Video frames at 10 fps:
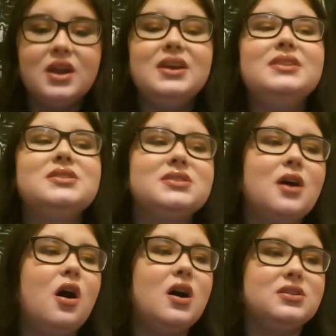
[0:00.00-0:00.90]
It's
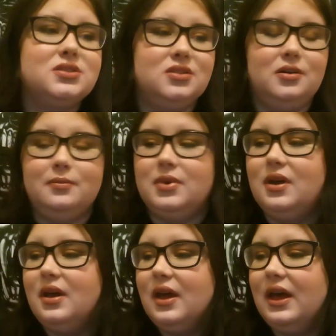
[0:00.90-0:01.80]
awesome.
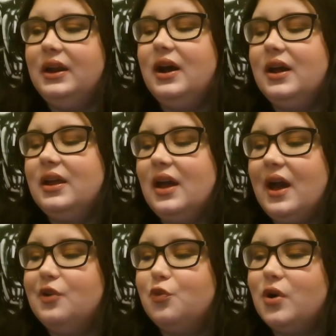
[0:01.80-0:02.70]
And I
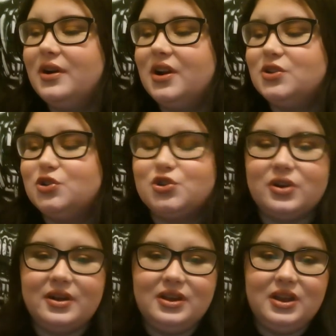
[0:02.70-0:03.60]
have wanted to
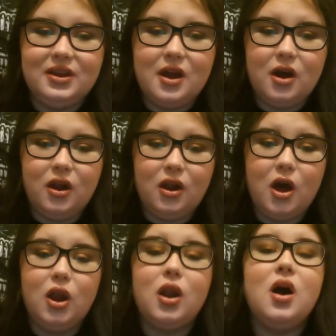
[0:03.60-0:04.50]
try it a
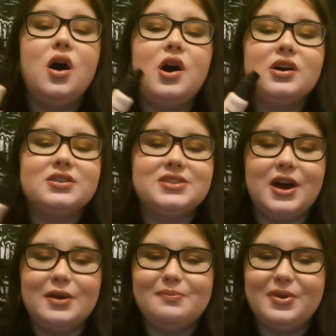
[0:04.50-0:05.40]
long
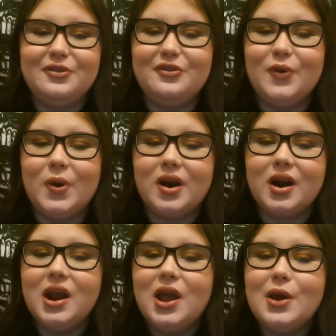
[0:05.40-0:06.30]
time before,
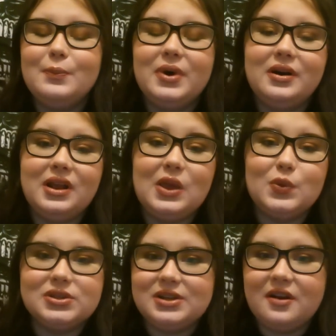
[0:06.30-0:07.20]
but it
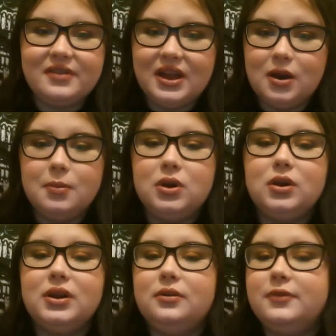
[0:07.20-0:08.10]
wasn't available
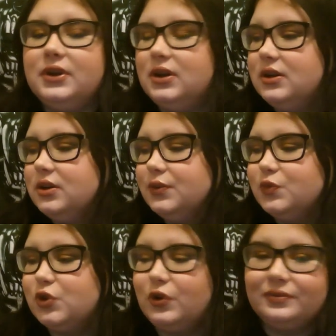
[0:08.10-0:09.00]
in Finland.
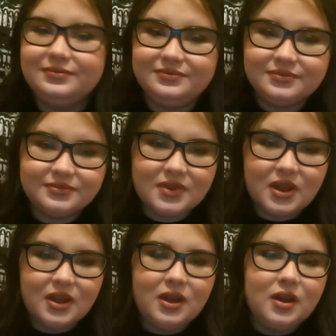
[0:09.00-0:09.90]
So
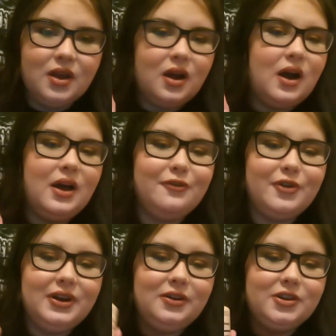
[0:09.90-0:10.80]
I
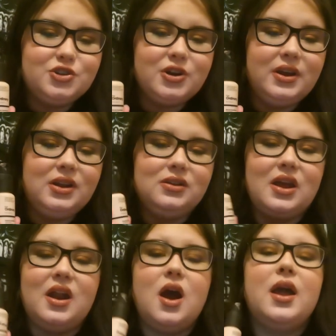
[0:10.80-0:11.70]
finally tried it
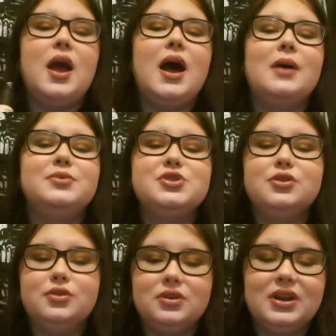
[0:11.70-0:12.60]
and I
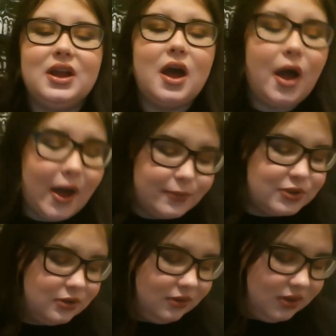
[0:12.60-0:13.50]
absolutely
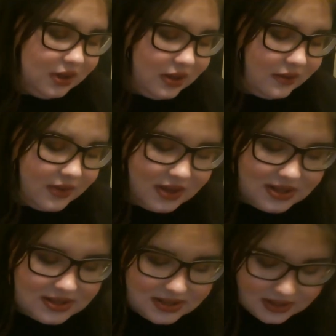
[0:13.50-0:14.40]
love
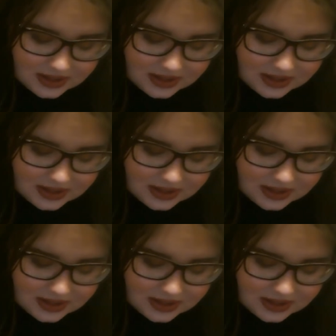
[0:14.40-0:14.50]
this.